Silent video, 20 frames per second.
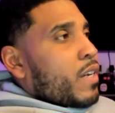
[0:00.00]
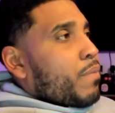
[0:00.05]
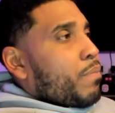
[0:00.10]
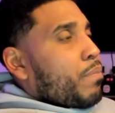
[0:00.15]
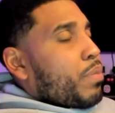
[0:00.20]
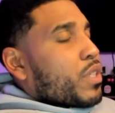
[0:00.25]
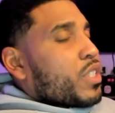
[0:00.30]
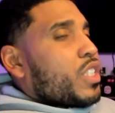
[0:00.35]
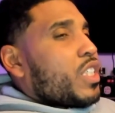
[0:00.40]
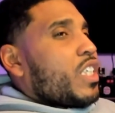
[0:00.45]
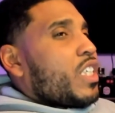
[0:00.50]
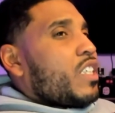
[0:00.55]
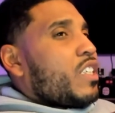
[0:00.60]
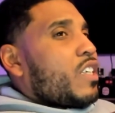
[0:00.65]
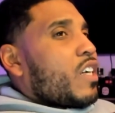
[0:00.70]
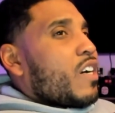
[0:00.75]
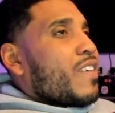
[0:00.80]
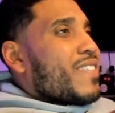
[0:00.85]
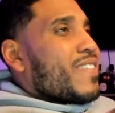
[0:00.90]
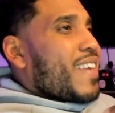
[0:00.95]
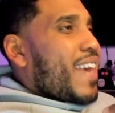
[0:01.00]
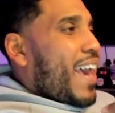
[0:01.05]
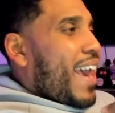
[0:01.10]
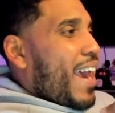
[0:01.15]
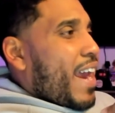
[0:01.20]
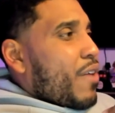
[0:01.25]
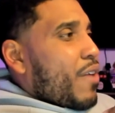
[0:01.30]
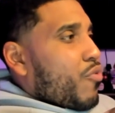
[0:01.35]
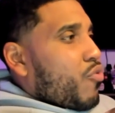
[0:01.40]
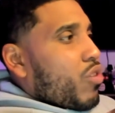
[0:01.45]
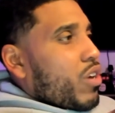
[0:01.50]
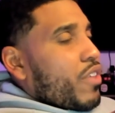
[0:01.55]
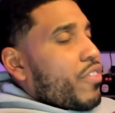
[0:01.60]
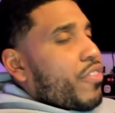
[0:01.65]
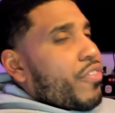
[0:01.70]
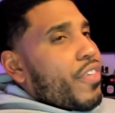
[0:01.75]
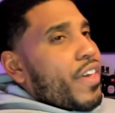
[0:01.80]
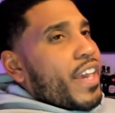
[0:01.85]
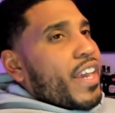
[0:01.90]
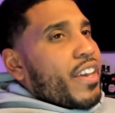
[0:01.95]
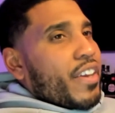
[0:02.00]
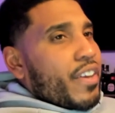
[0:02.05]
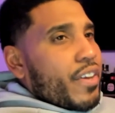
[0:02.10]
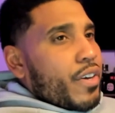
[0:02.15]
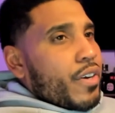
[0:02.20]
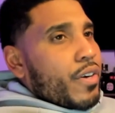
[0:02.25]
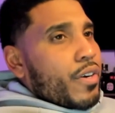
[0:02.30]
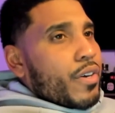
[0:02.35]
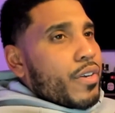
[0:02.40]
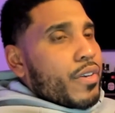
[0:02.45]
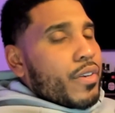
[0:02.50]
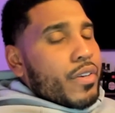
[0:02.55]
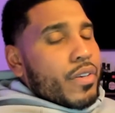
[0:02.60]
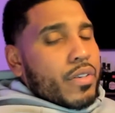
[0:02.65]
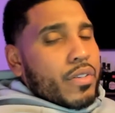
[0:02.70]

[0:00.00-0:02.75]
but she does everything good.